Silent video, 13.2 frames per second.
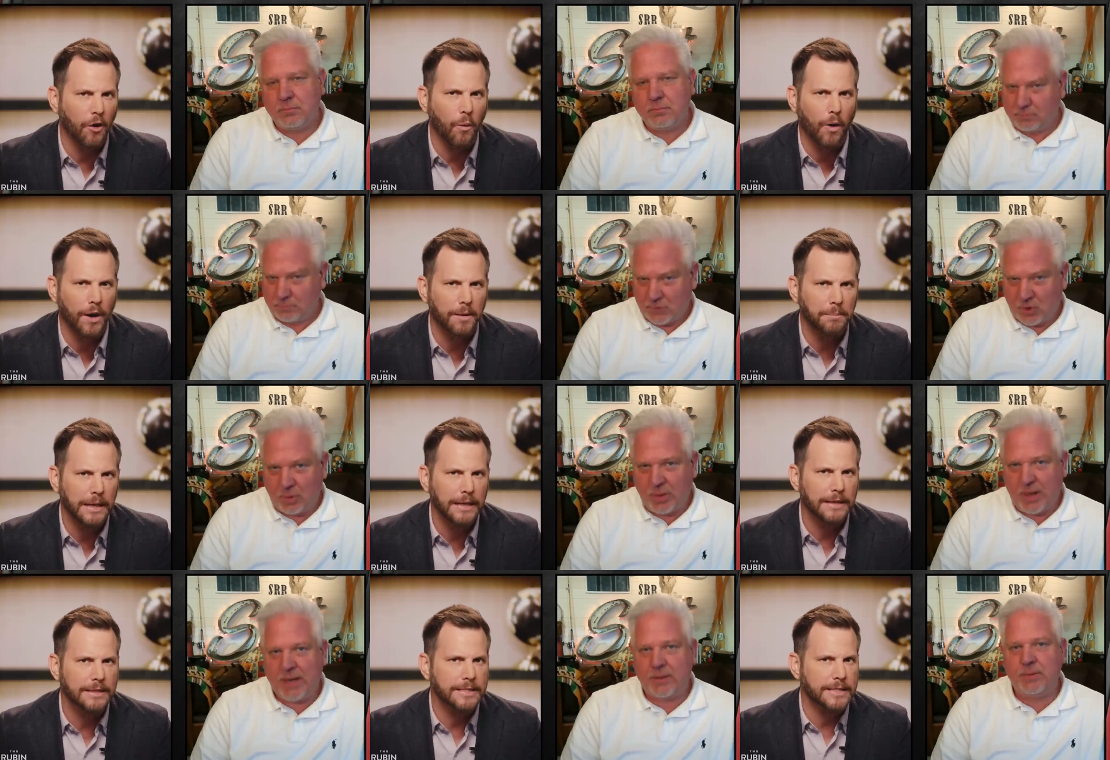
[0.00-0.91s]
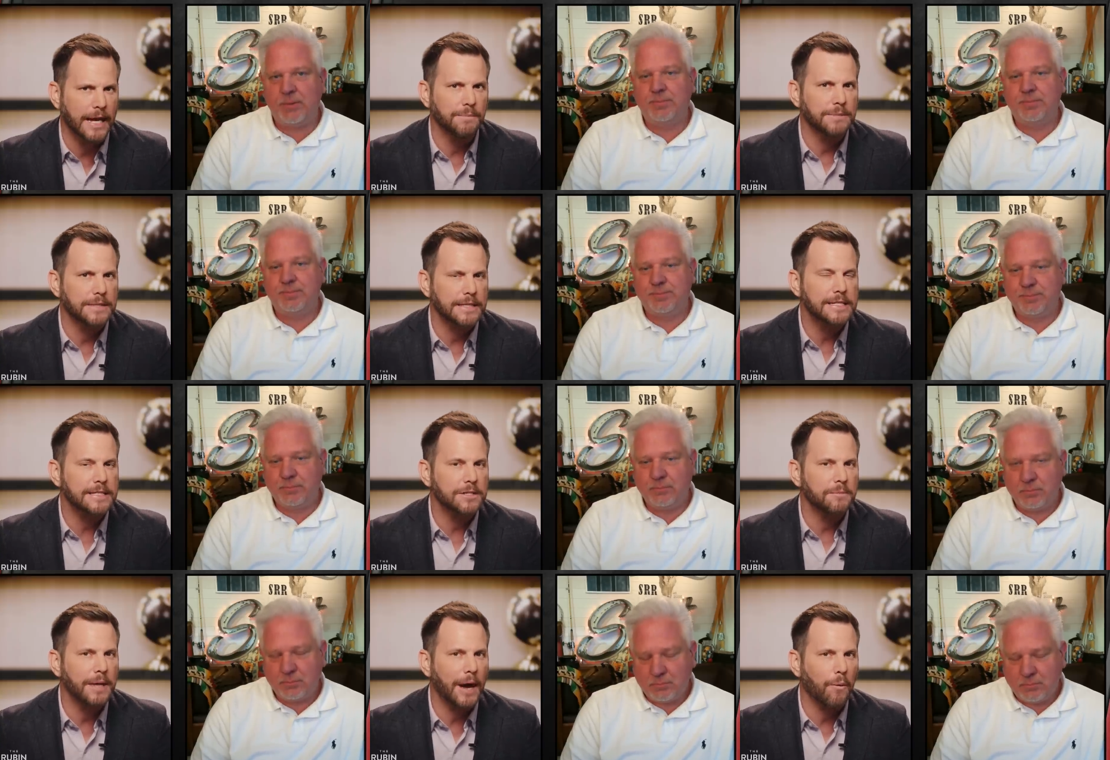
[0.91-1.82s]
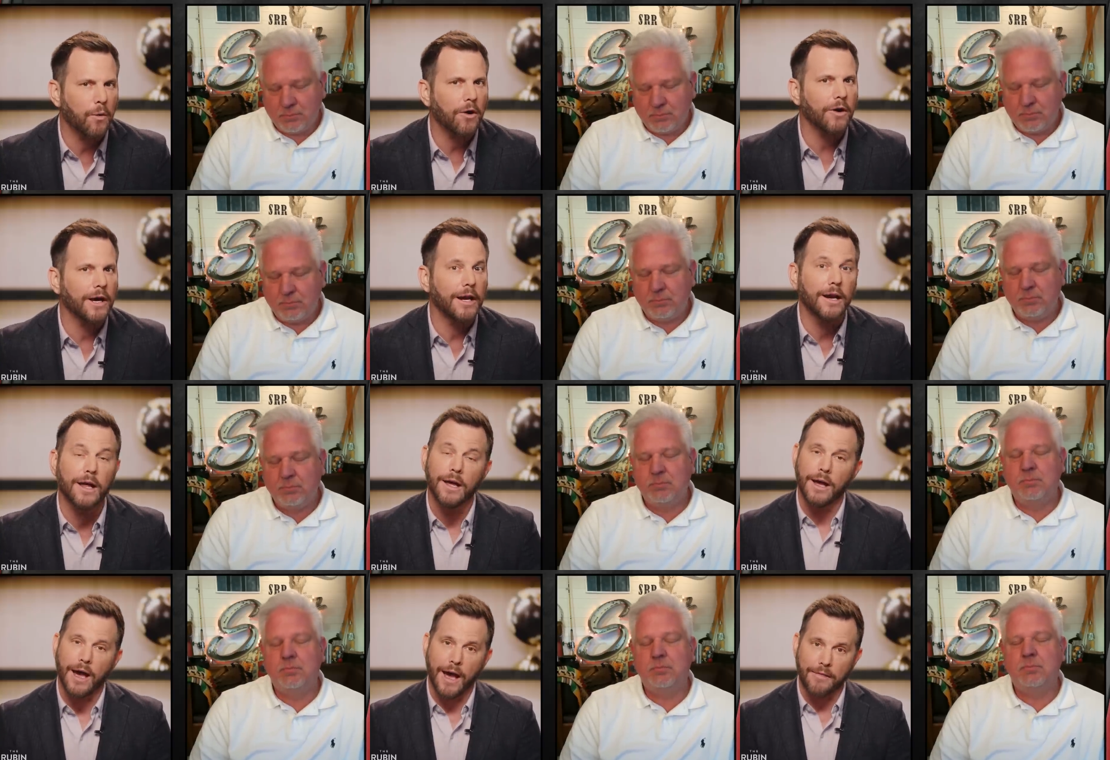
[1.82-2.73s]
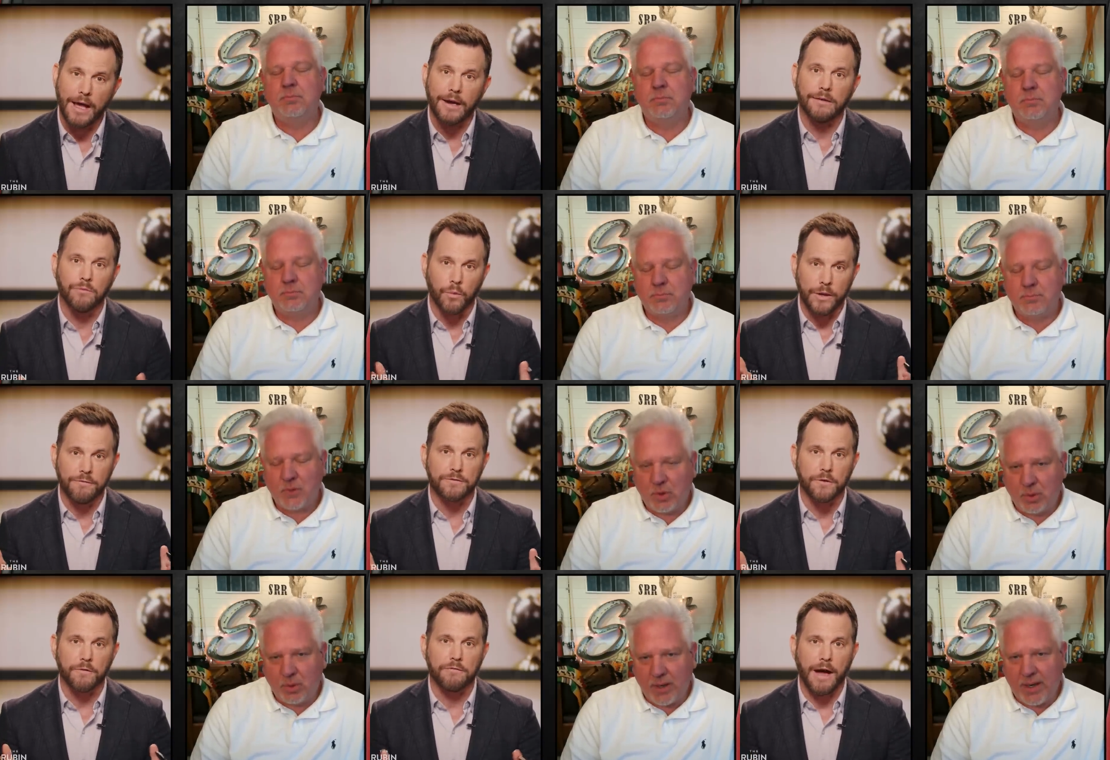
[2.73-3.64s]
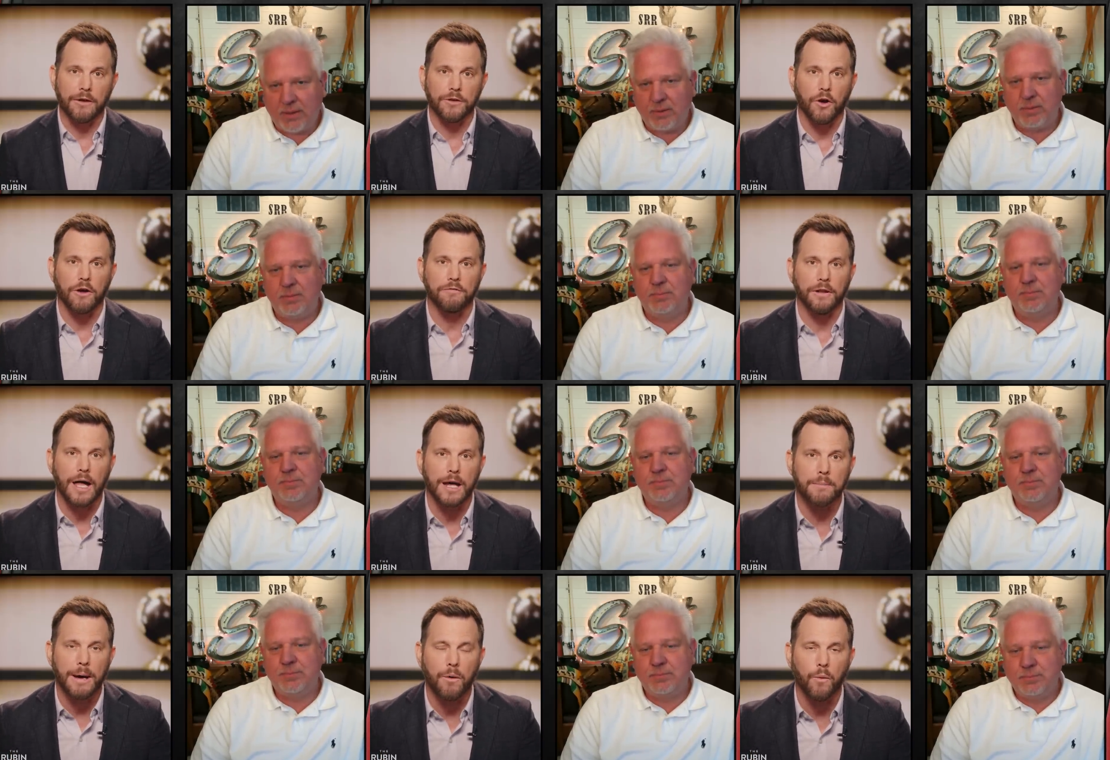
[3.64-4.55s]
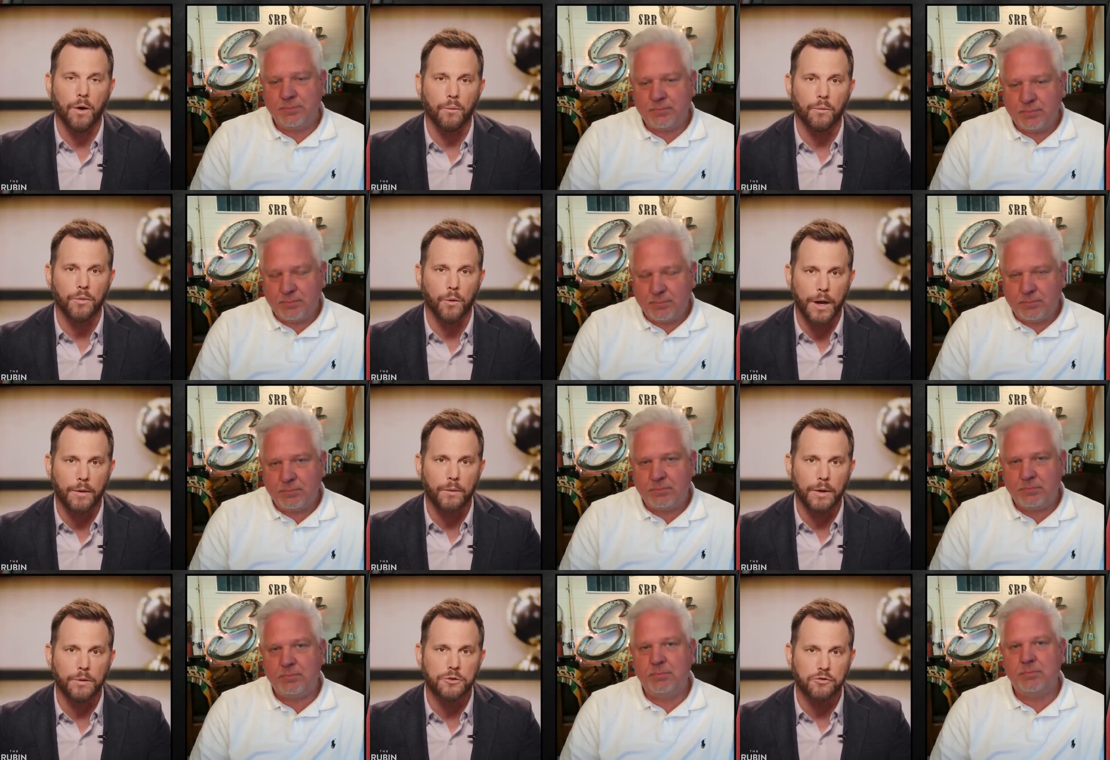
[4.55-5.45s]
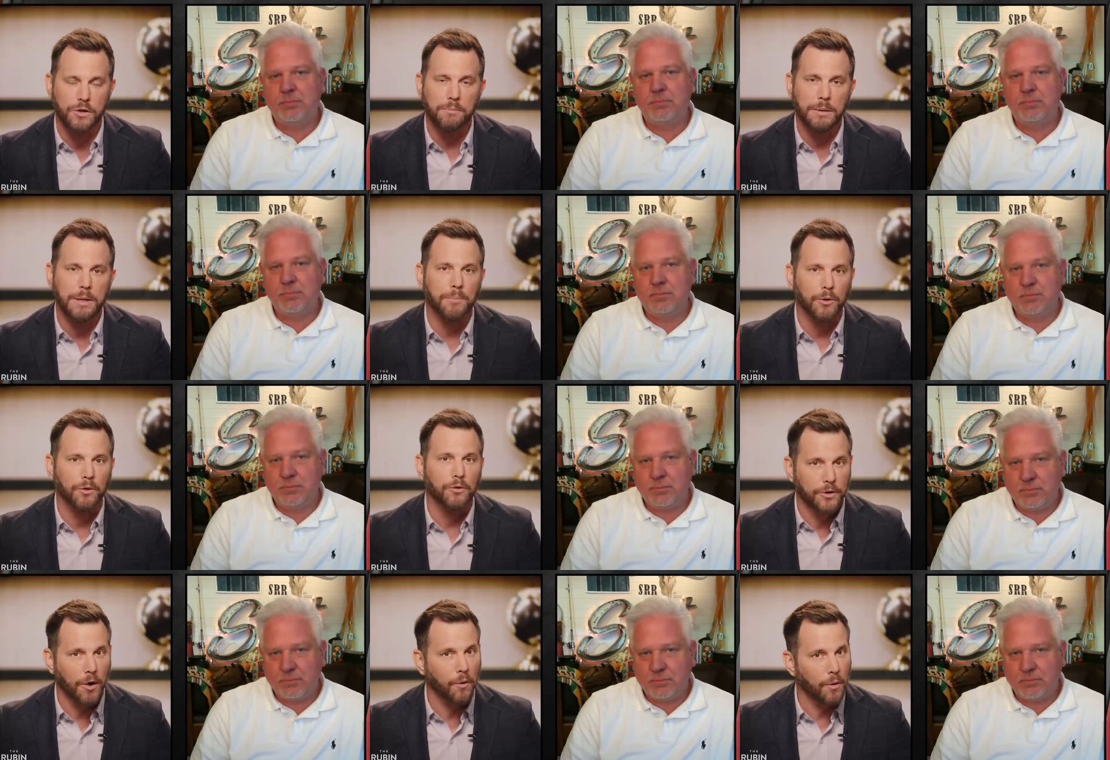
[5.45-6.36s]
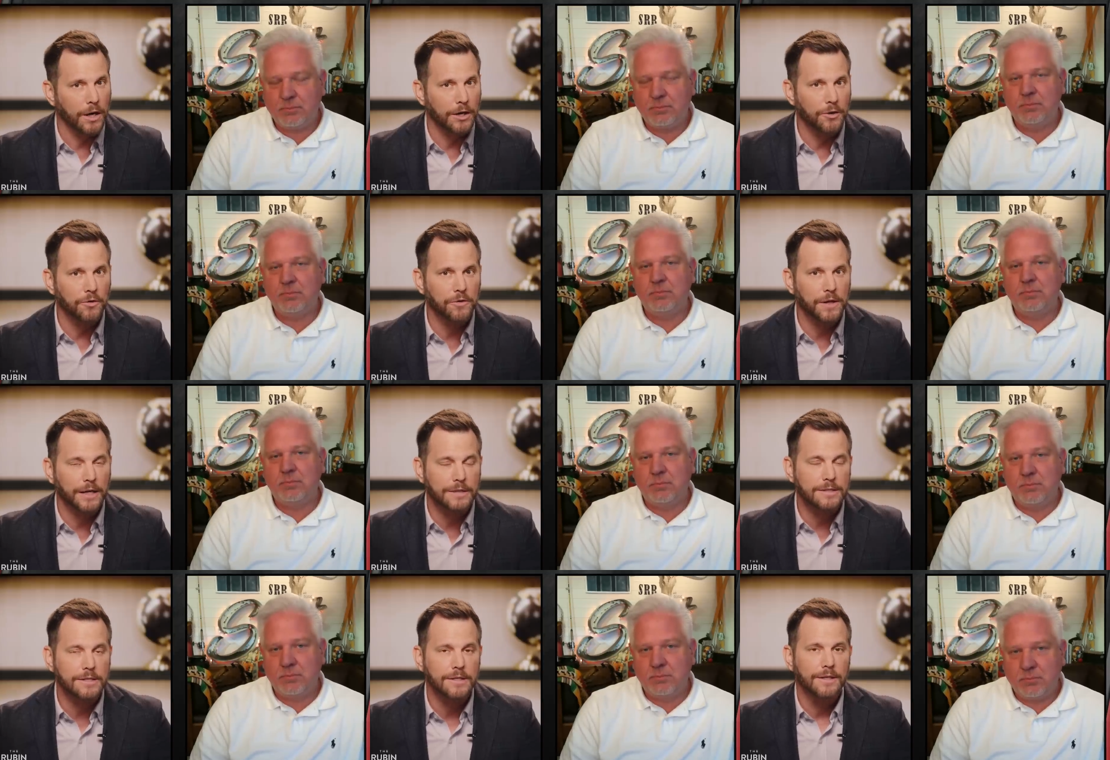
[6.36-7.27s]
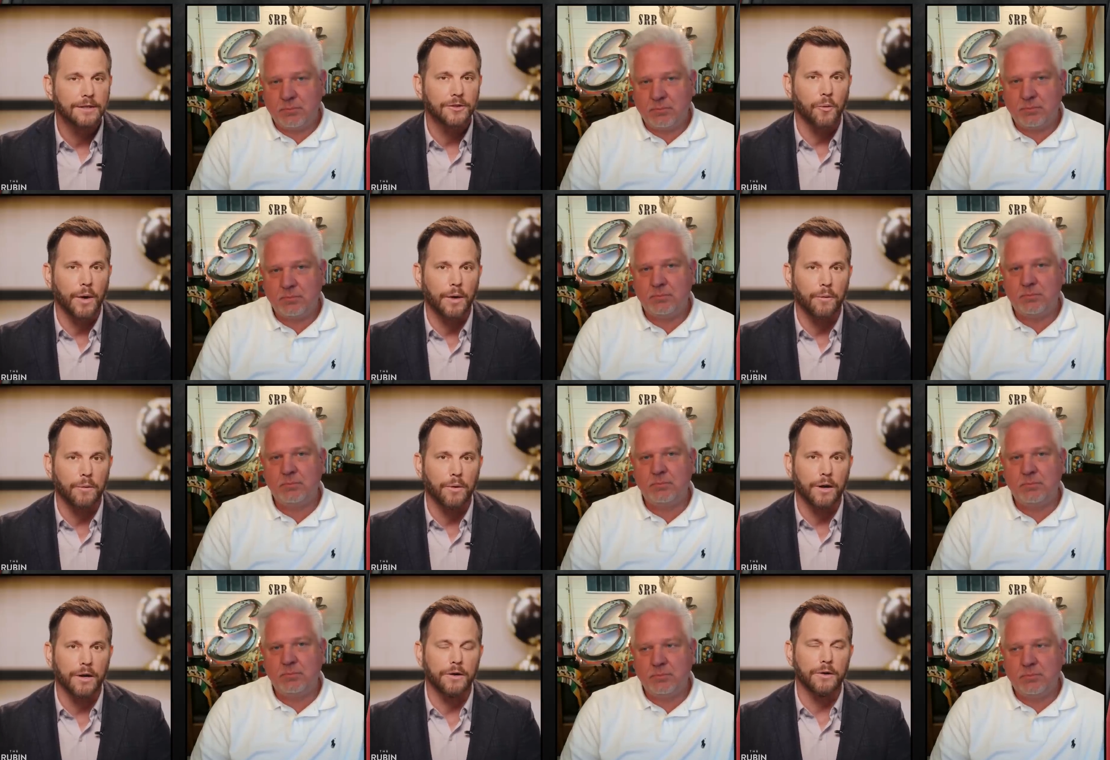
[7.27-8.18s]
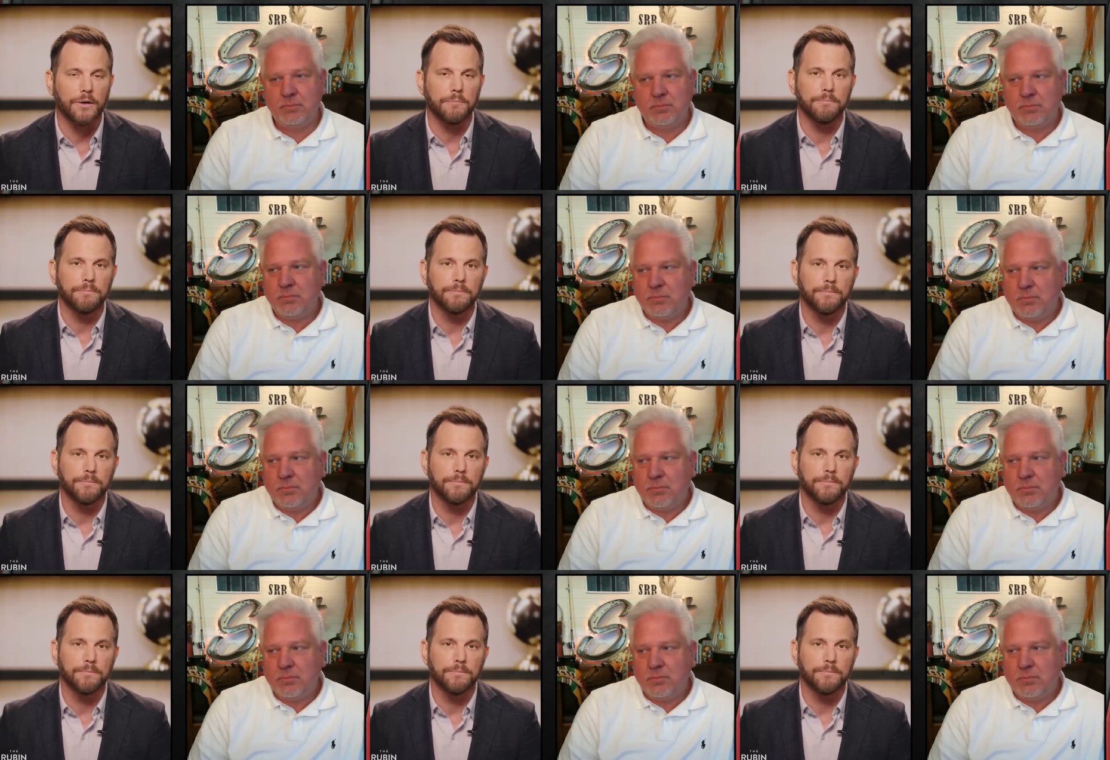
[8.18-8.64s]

Speaker 1: don't want to be in the same system that we're in? And then we've found an awful lot about what the way we would treat people who don't want to do things the way we want to do them.